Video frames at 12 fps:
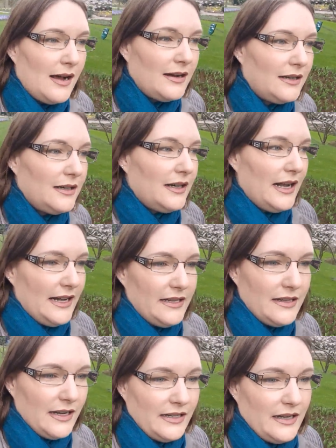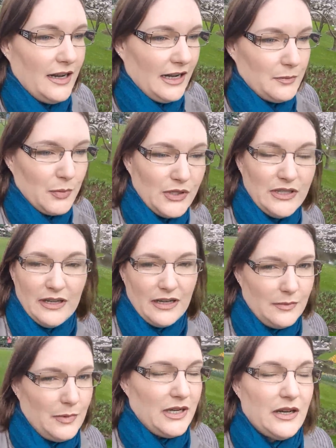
and then I posted it,